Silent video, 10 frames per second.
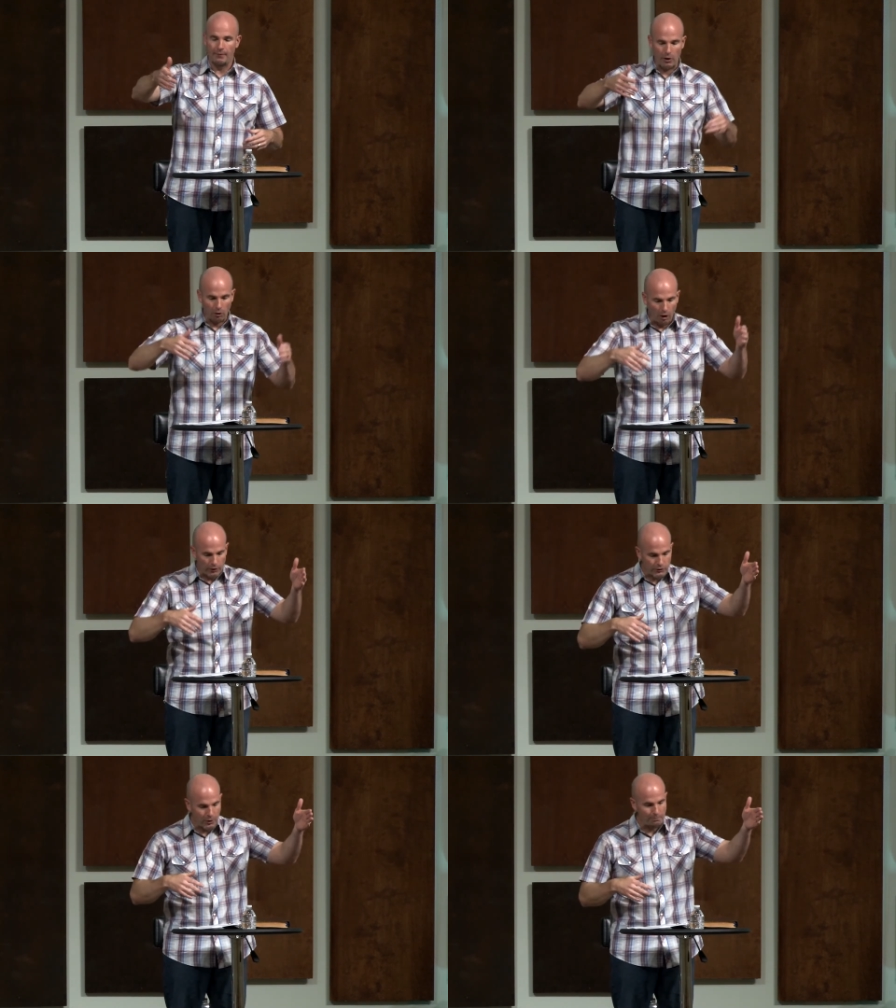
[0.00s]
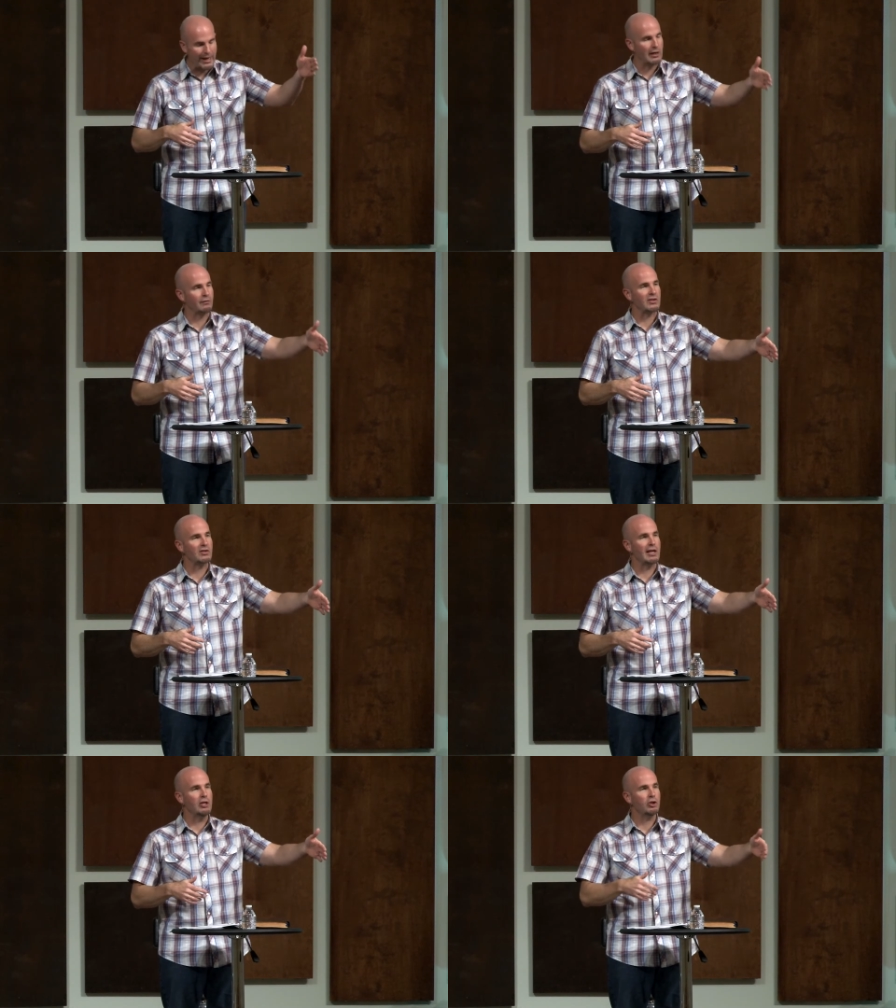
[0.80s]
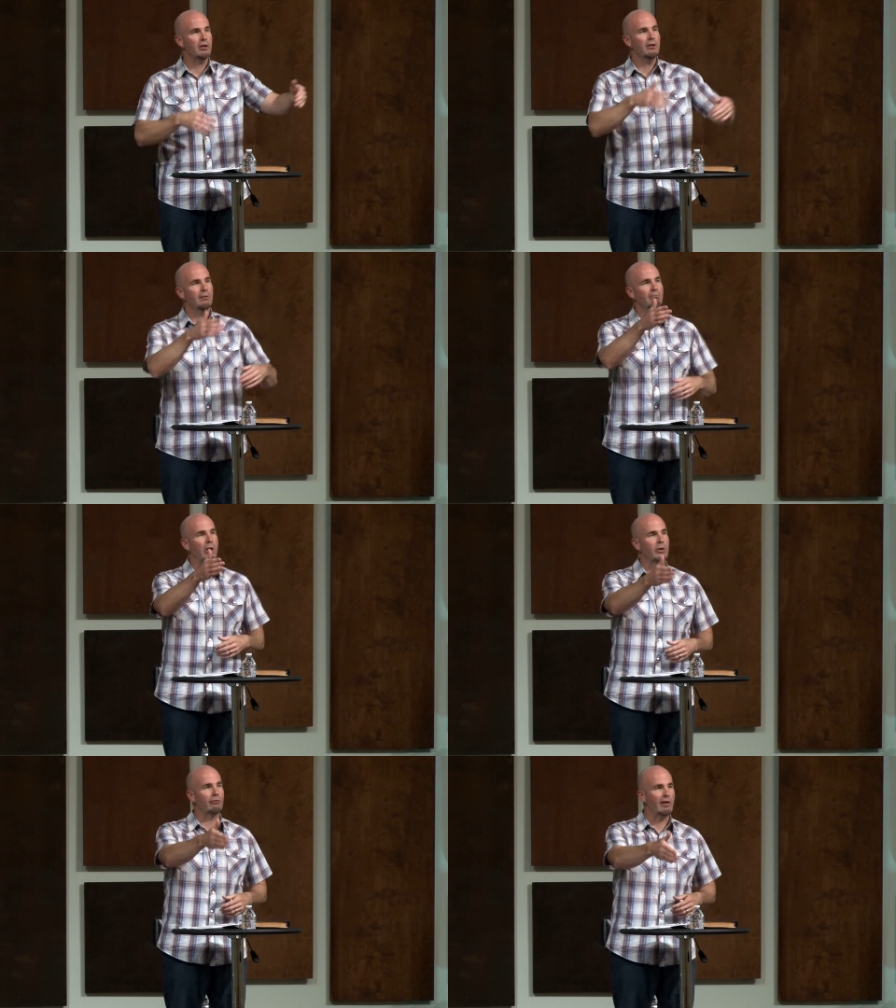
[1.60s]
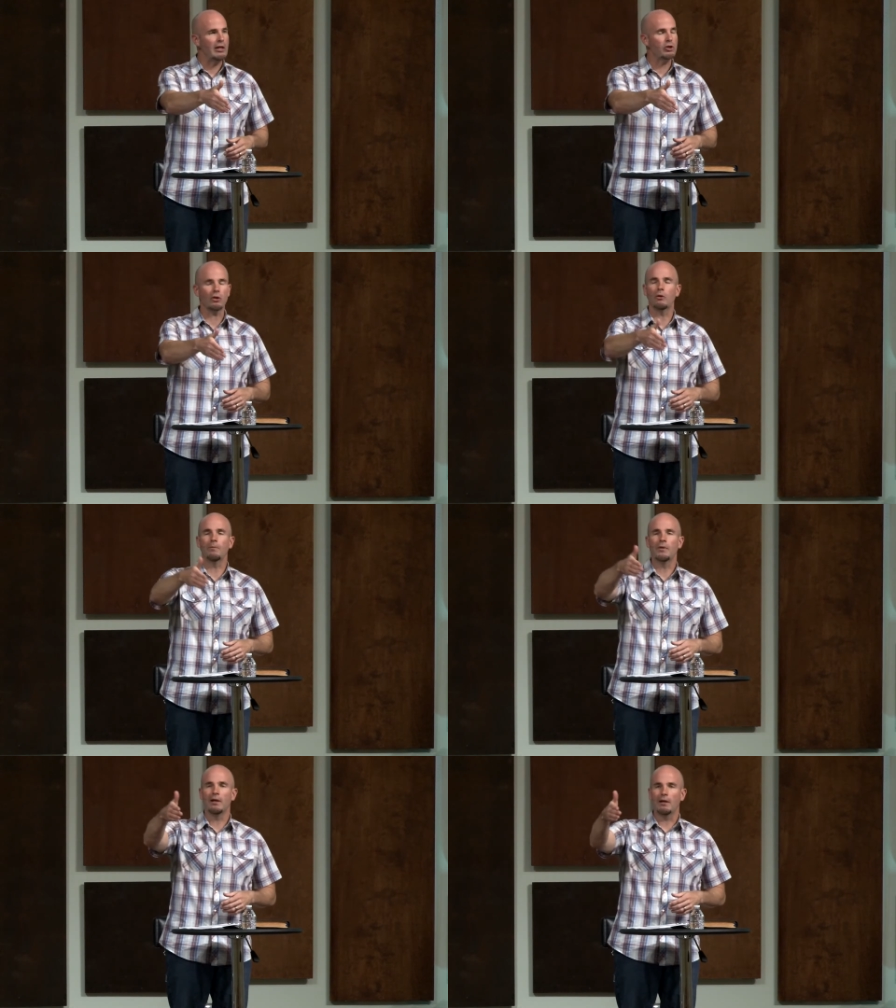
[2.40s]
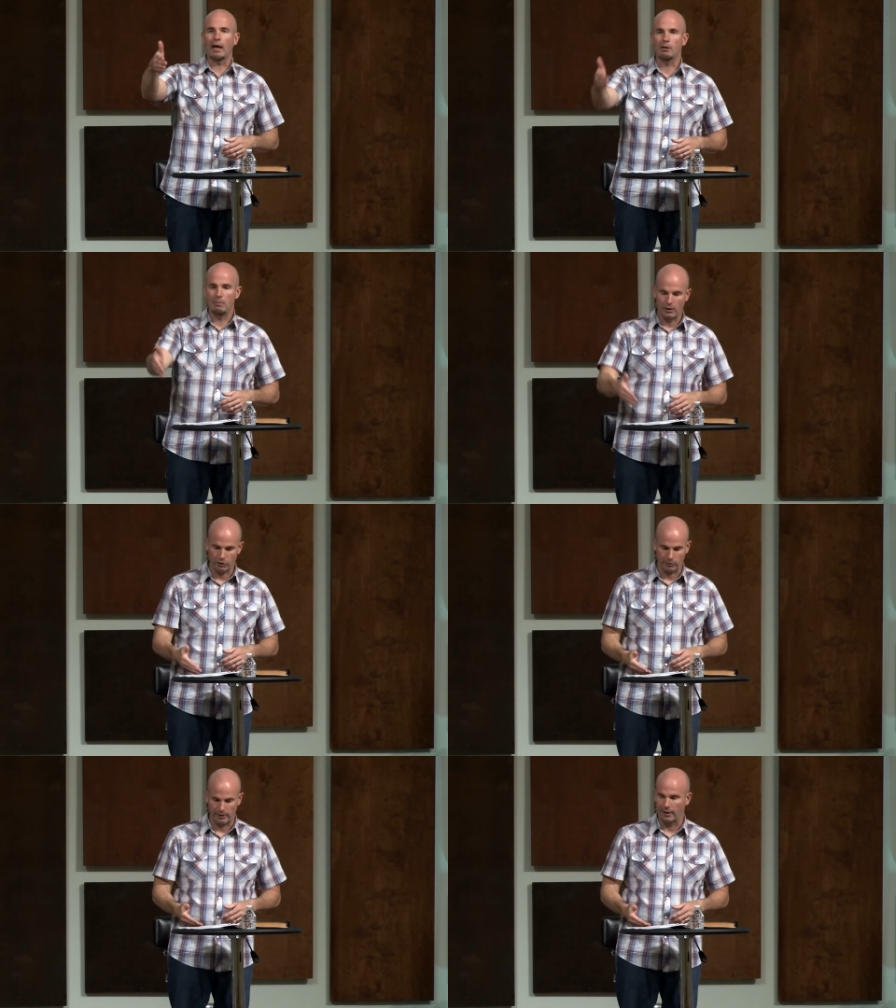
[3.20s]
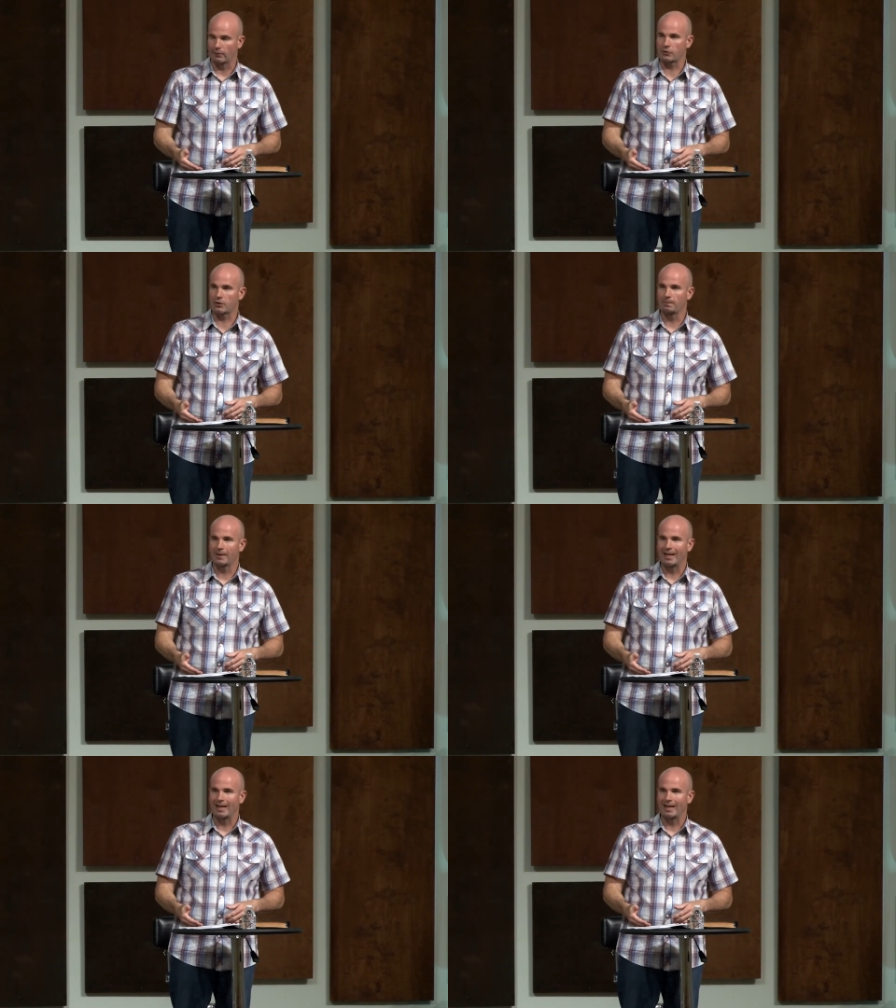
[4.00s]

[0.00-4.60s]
There are also manifestation, motivational, and ministry gifts.